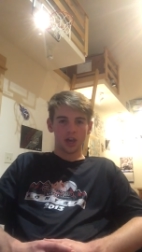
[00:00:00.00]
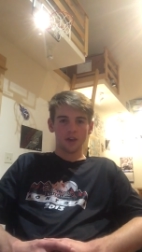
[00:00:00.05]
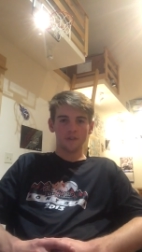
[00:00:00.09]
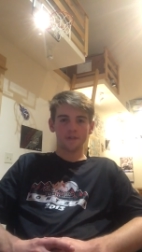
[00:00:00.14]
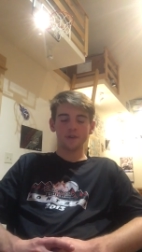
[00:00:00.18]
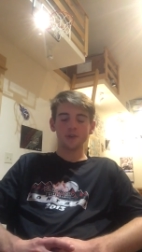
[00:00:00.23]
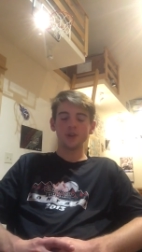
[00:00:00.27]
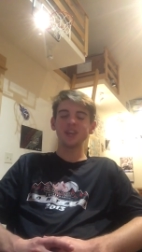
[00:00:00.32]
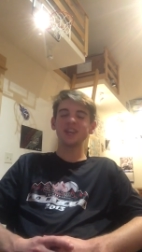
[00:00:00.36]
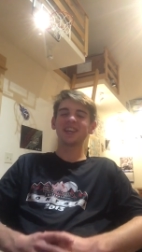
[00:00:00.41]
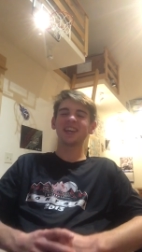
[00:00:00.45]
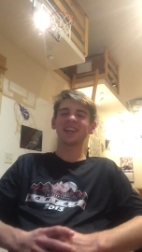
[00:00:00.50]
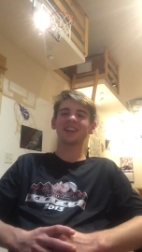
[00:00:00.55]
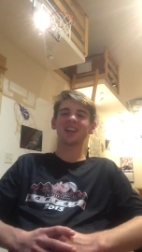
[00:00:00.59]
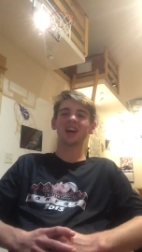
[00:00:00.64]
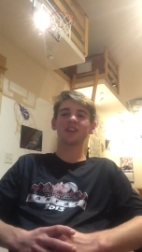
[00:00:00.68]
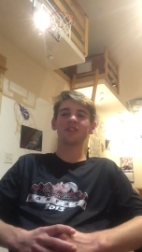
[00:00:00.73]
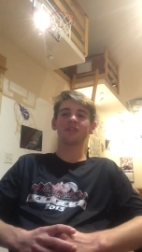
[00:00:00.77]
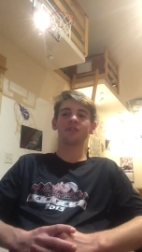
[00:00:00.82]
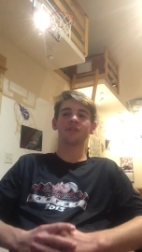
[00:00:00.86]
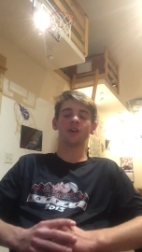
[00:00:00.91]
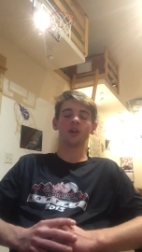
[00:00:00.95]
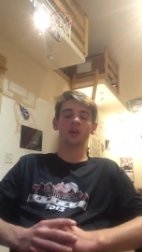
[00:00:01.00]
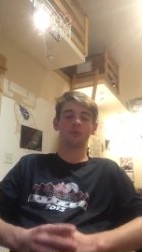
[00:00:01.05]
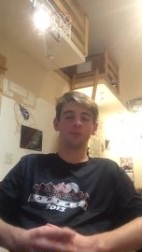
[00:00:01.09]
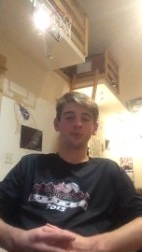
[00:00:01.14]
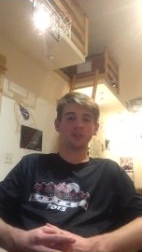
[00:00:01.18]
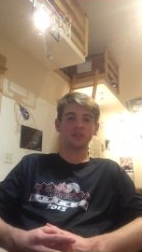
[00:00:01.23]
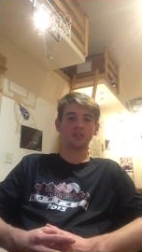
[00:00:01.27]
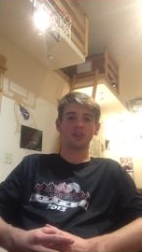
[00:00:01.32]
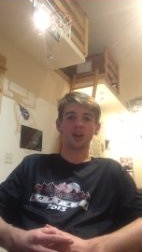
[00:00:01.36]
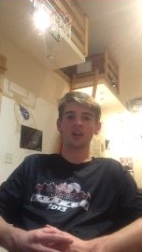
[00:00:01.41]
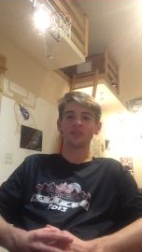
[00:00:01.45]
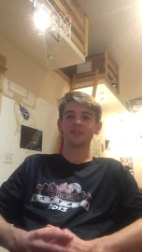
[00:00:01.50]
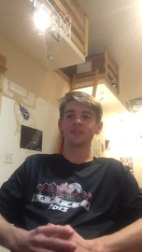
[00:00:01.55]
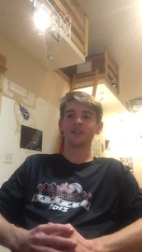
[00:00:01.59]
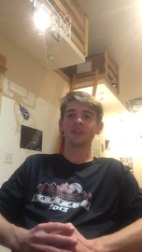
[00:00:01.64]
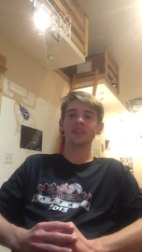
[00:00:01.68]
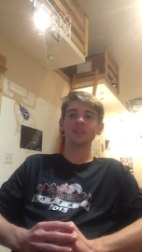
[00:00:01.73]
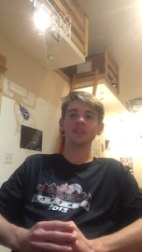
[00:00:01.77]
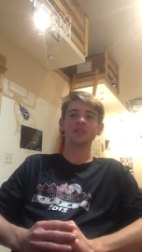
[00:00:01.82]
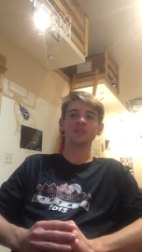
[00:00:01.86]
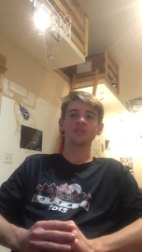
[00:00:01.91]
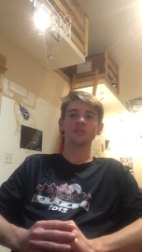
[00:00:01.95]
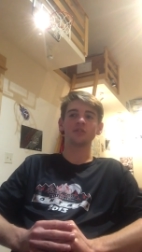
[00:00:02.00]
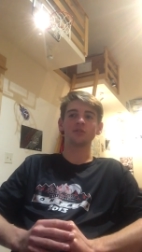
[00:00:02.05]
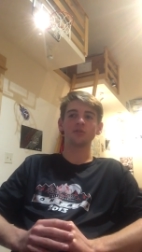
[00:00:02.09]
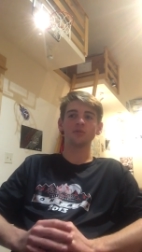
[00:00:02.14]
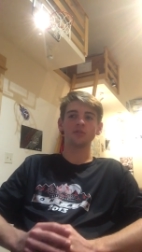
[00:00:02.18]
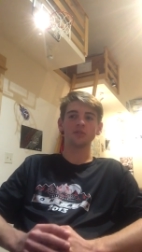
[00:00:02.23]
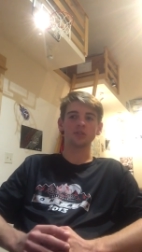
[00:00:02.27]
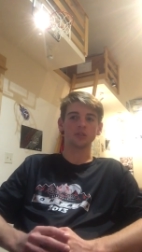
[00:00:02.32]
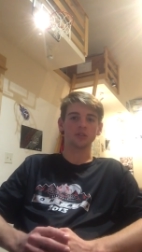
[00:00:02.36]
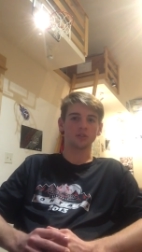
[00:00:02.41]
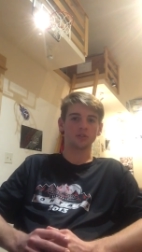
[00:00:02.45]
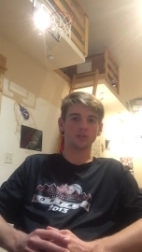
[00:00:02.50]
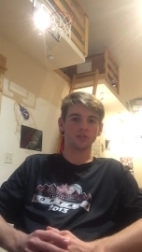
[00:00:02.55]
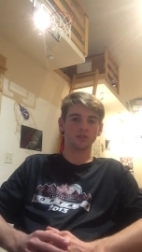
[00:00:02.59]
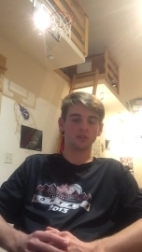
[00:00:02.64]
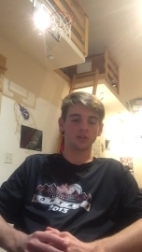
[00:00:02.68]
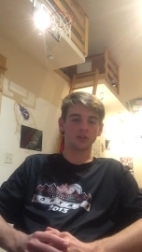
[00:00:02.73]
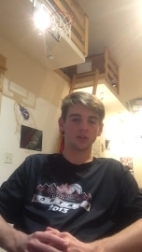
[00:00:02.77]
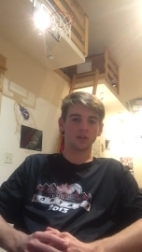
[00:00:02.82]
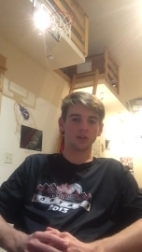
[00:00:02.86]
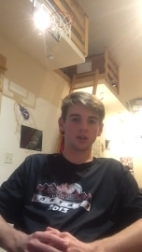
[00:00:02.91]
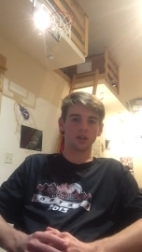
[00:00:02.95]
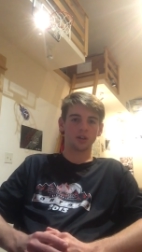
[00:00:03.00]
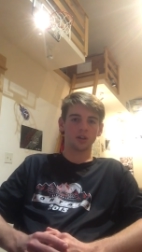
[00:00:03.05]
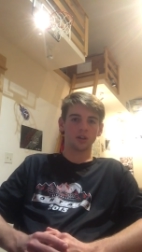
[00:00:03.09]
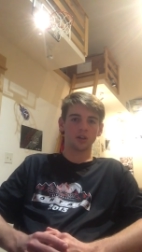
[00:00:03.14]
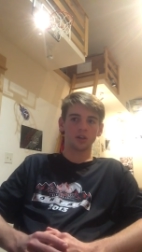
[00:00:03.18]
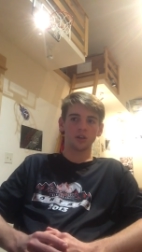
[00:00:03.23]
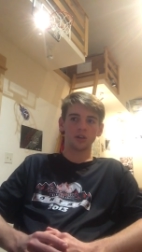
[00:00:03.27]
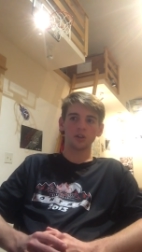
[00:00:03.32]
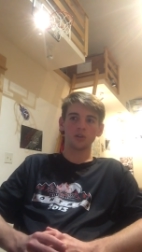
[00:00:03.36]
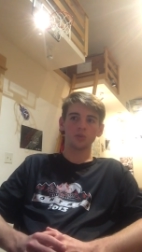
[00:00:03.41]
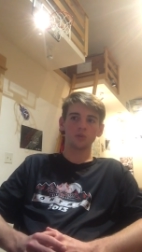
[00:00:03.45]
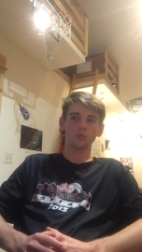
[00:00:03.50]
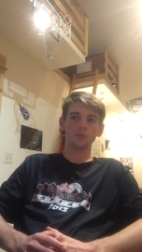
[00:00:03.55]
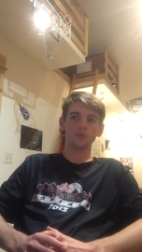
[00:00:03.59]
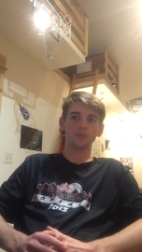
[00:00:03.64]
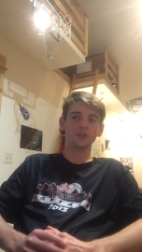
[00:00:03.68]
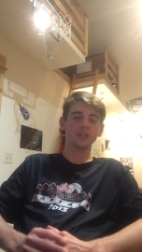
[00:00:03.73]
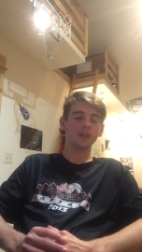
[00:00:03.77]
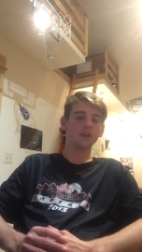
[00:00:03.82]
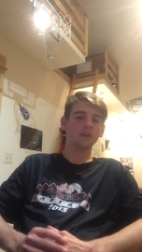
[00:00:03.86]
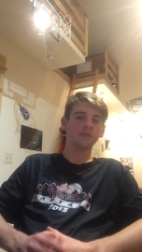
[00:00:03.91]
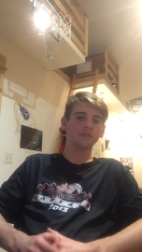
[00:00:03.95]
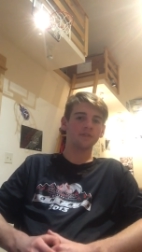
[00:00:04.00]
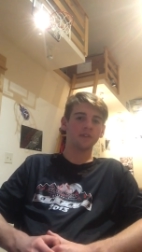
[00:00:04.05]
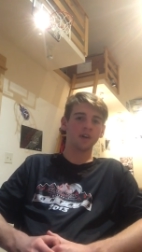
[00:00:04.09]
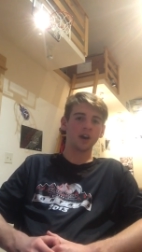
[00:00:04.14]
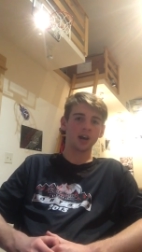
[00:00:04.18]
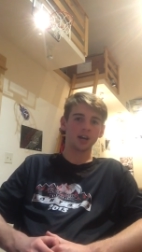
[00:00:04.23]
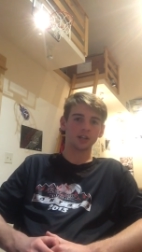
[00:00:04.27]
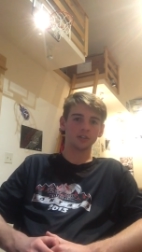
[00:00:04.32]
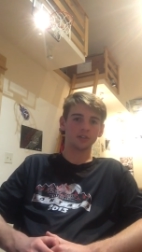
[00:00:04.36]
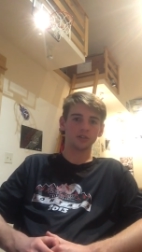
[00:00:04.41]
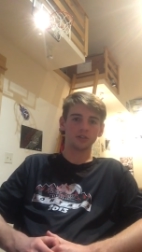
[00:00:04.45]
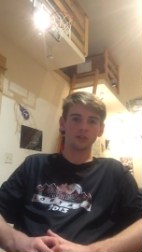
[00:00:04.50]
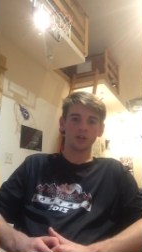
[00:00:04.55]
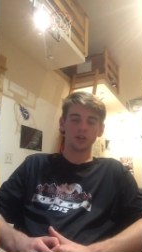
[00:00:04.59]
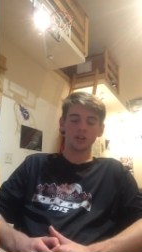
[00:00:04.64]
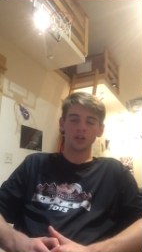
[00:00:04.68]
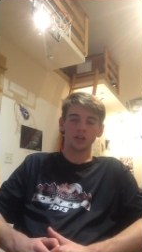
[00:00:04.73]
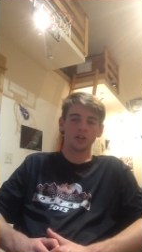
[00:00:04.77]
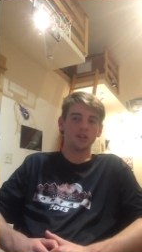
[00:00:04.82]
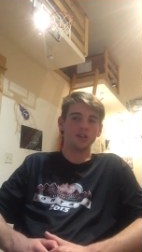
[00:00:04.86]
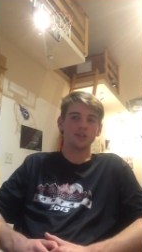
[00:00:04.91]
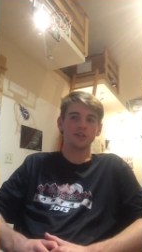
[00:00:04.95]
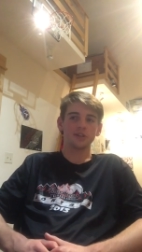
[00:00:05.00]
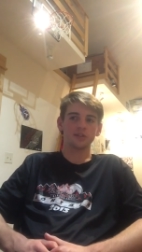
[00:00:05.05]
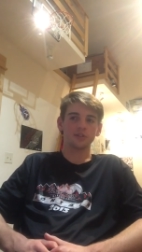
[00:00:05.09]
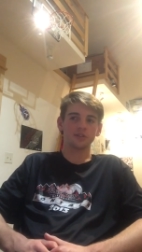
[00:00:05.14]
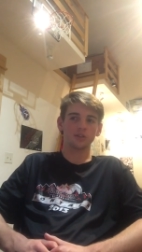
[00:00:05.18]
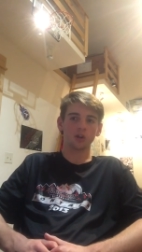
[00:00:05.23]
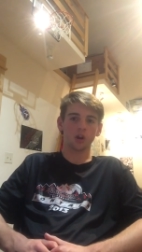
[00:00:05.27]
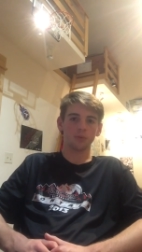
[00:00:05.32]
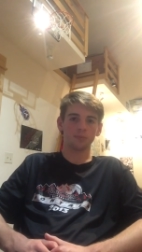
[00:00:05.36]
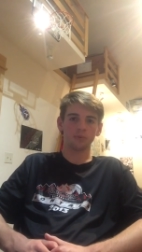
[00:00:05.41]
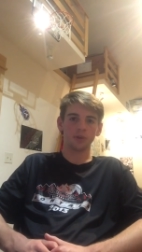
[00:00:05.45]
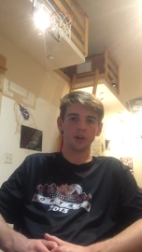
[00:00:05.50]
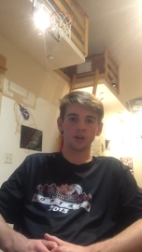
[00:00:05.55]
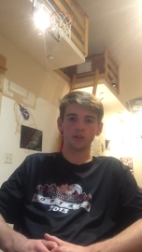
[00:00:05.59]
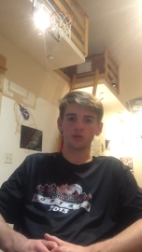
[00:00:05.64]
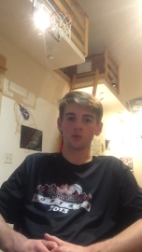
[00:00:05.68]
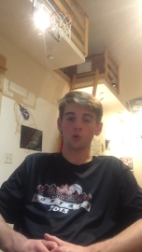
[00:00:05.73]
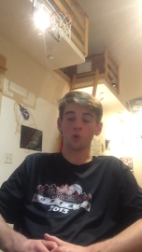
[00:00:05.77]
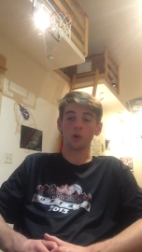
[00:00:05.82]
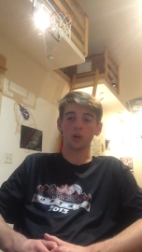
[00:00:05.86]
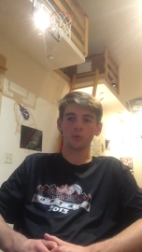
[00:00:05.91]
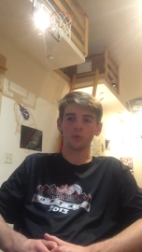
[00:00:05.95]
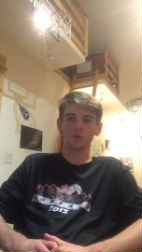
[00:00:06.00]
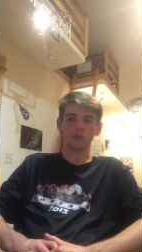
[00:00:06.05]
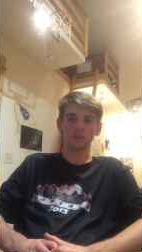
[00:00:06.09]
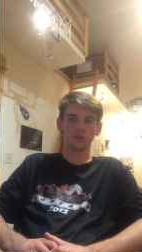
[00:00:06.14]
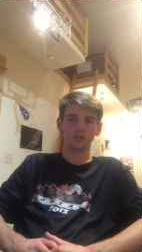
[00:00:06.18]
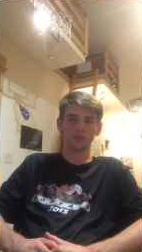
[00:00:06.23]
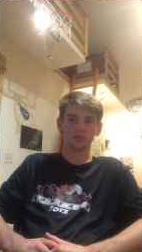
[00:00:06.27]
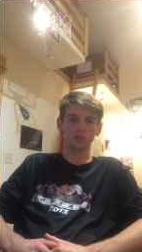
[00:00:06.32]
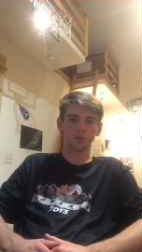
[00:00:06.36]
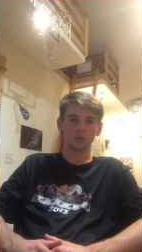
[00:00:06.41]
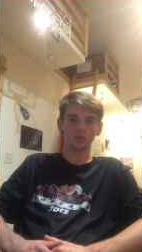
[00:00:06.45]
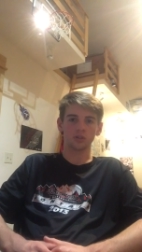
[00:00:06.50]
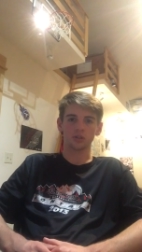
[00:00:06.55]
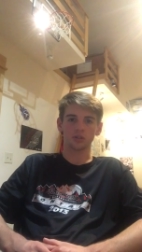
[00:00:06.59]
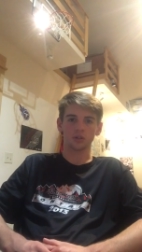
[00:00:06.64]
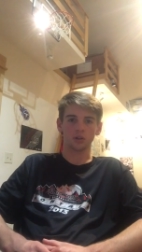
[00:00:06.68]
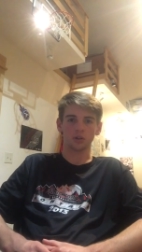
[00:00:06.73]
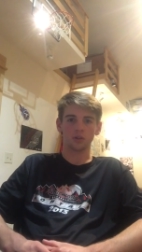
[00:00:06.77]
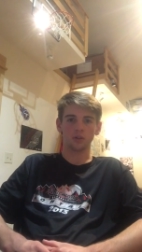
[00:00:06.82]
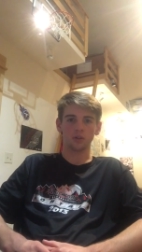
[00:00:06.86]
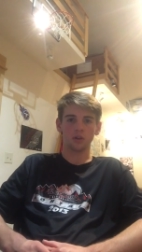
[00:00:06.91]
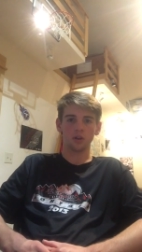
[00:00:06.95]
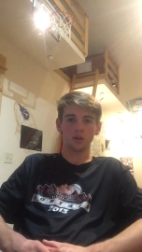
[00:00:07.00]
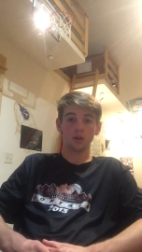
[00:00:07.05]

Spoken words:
If he cannot develop these guys, he is useless. De'Aaron Fox, he's their star player, 21 years old still.